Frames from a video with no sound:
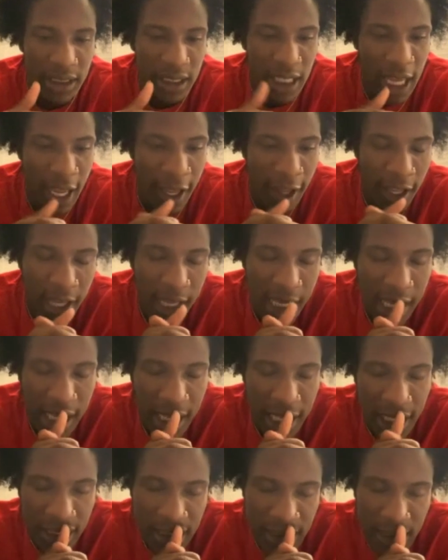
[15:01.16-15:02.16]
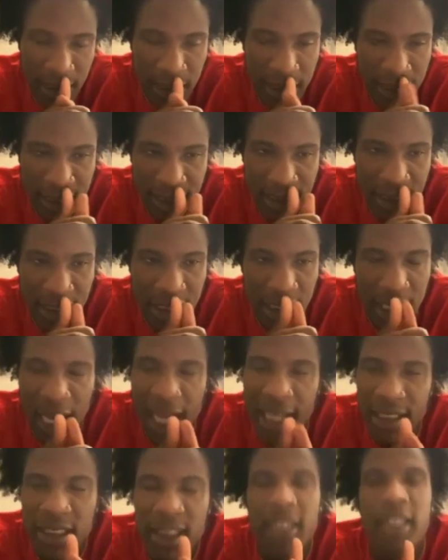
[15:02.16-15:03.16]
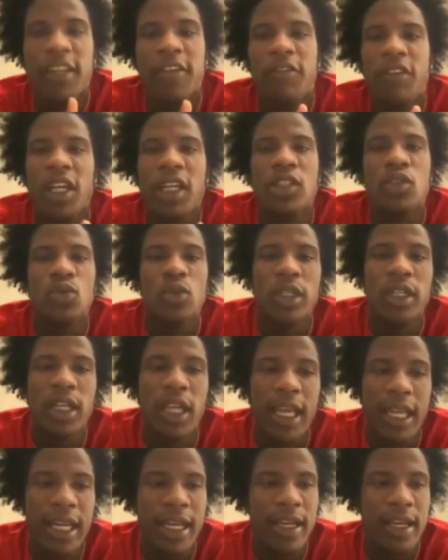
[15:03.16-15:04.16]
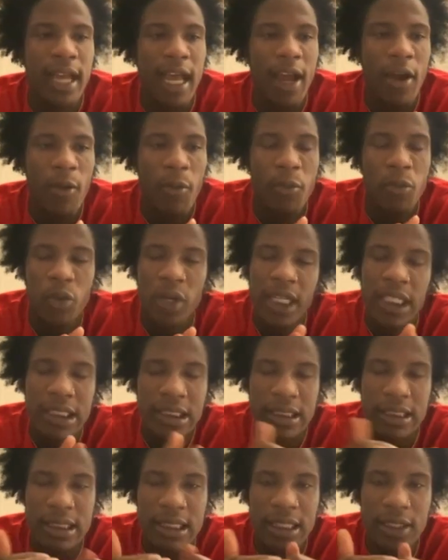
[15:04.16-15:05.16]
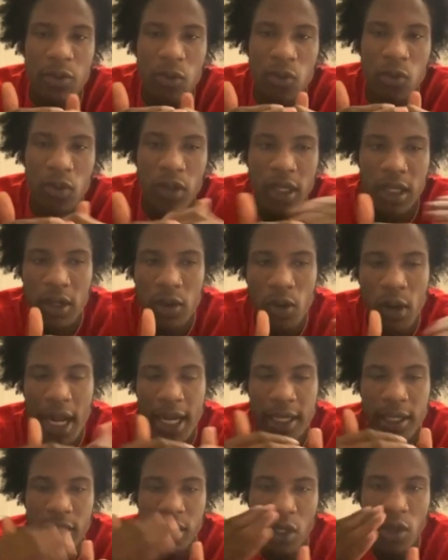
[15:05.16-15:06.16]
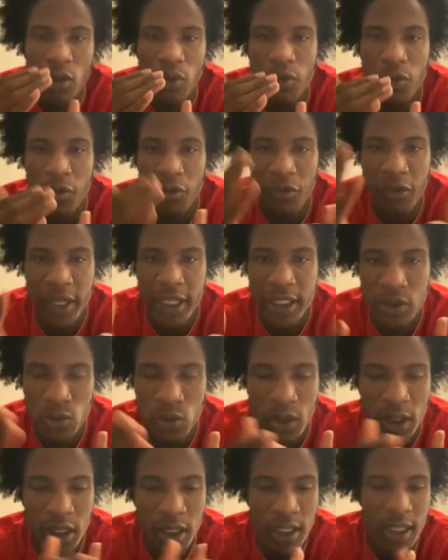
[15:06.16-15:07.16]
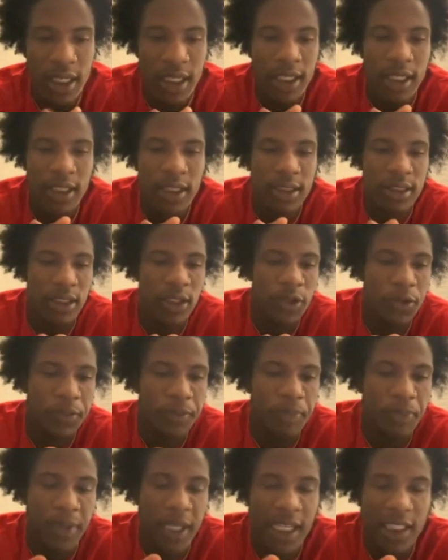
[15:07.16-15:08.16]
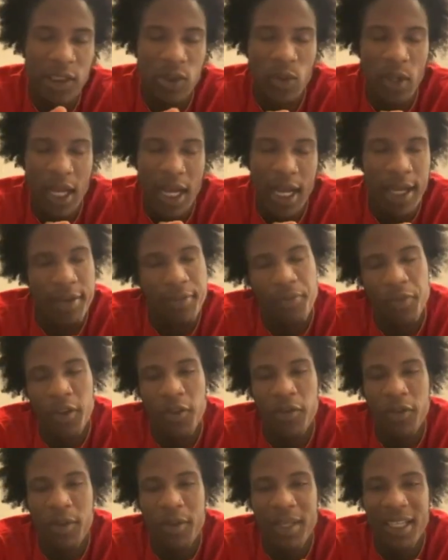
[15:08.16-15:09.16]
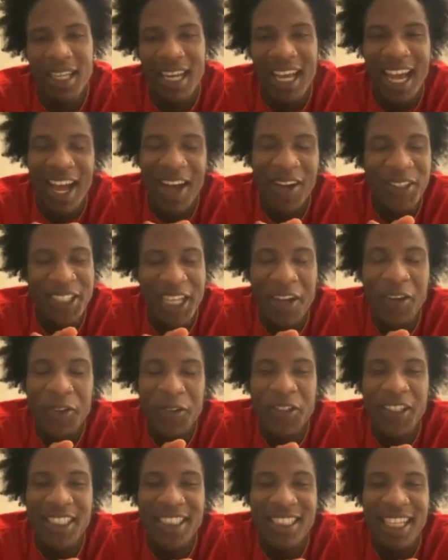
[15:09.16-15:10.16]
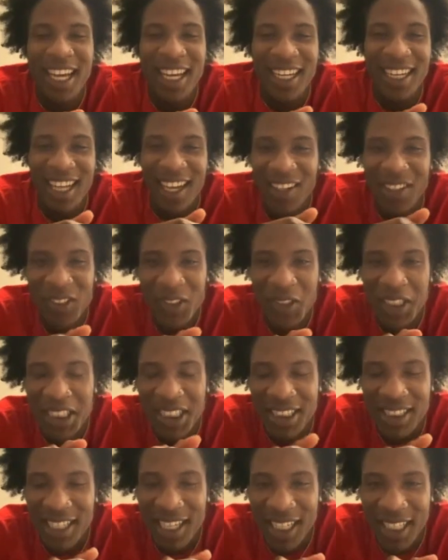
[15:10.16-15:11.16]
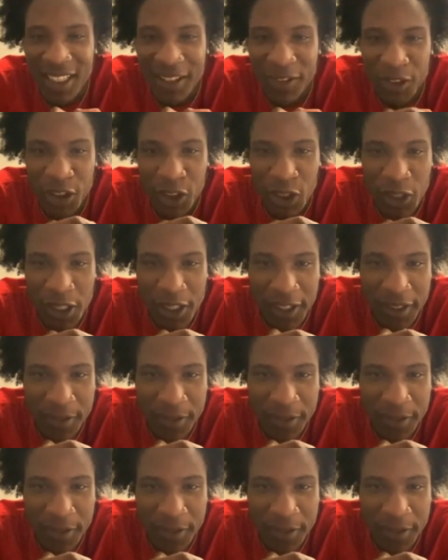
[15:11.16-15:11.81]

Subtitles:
like it took a lot to get to phase one, and then I'm ready to see where I can go from phase one. So that's why you feel me. Like I was really excited. I was really excited for sure.